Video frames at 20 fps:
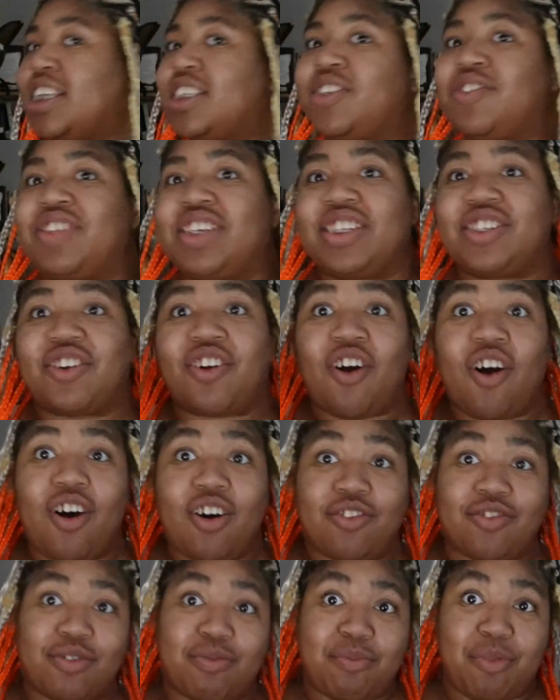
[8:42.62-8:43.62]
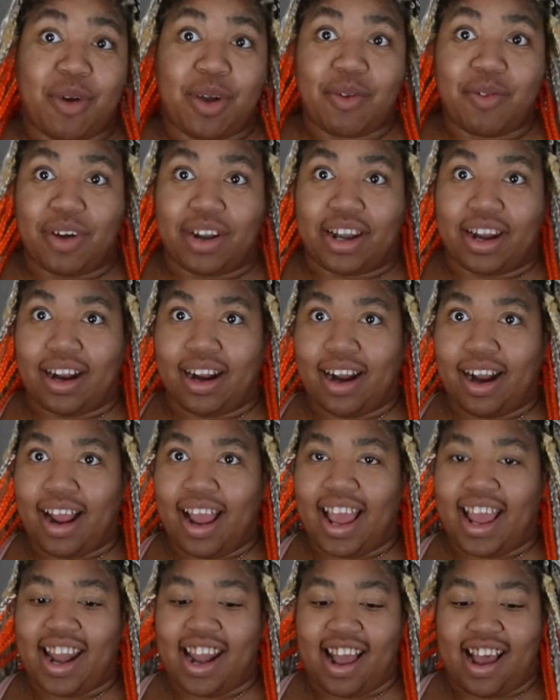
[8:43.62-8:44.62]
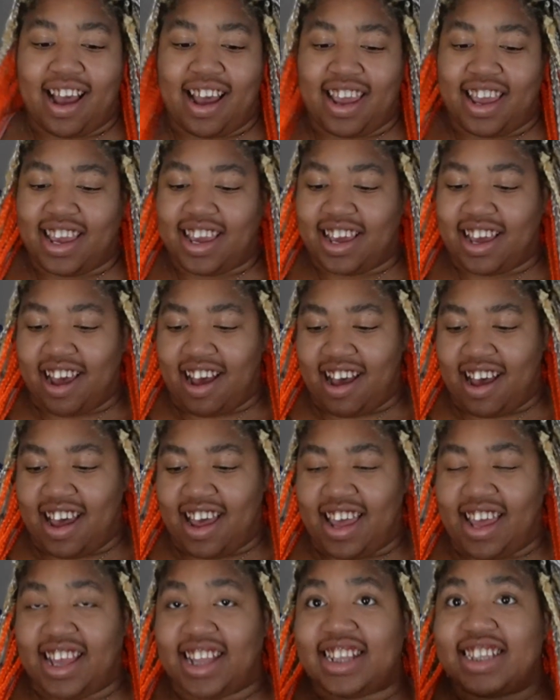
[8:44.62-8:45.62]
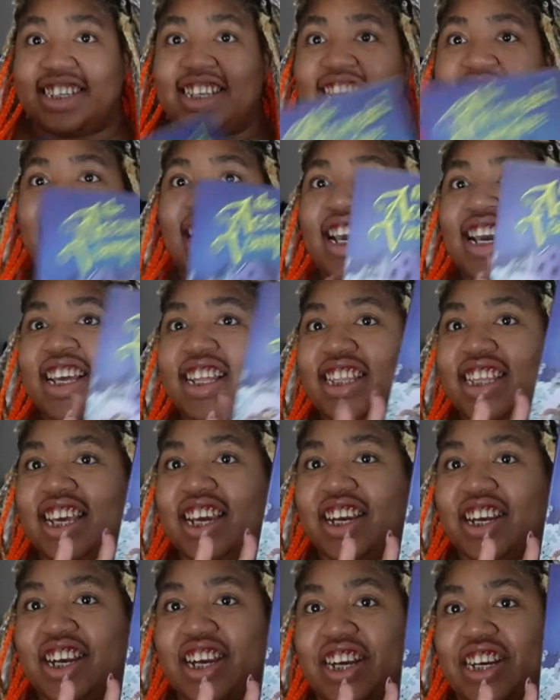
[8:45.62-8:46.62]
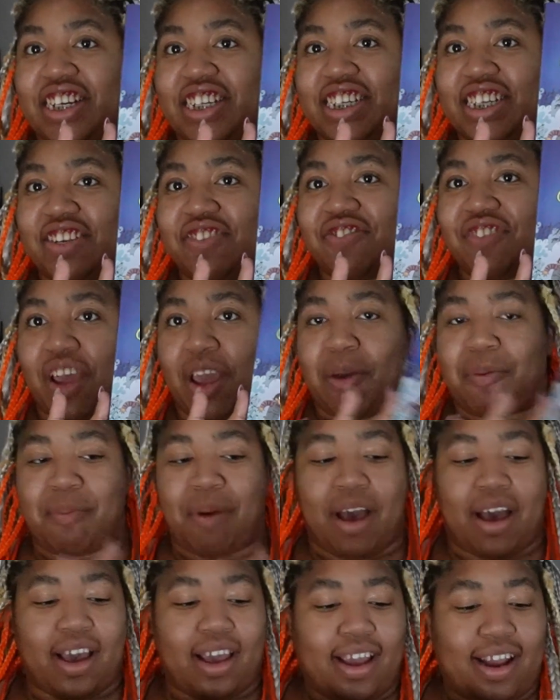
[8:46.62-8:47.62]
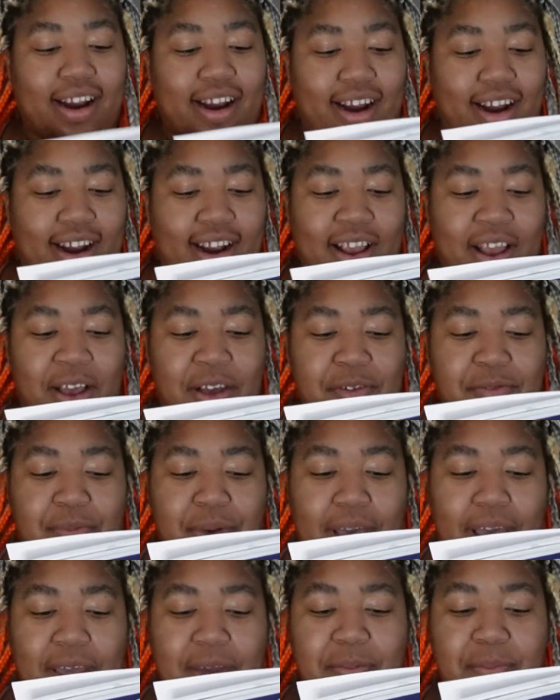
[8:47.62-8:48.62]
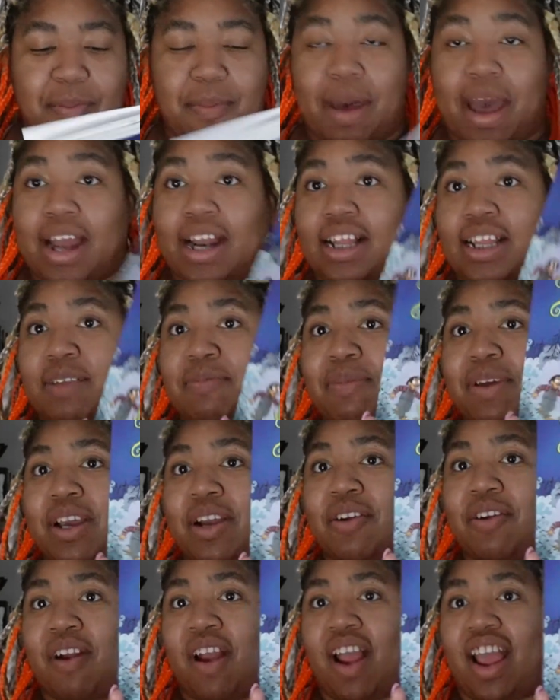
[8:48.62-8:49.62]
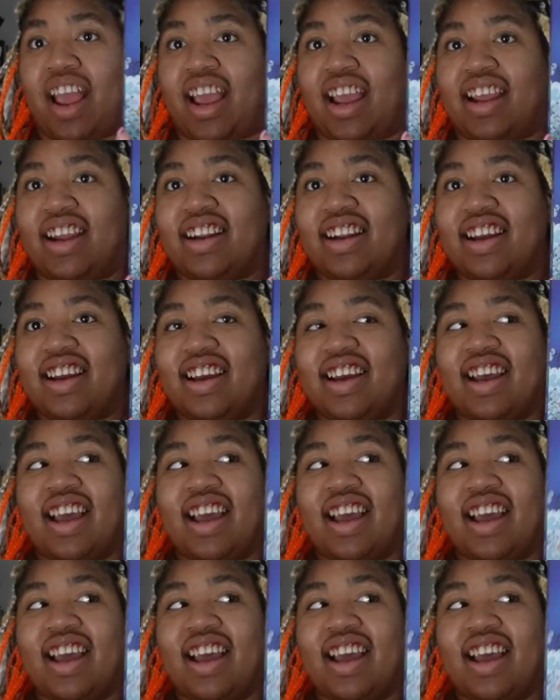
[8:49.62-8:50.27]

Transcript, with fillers: So these are all from Boy Wonder. And I got The Accursed Vampire by Madeline McGrane.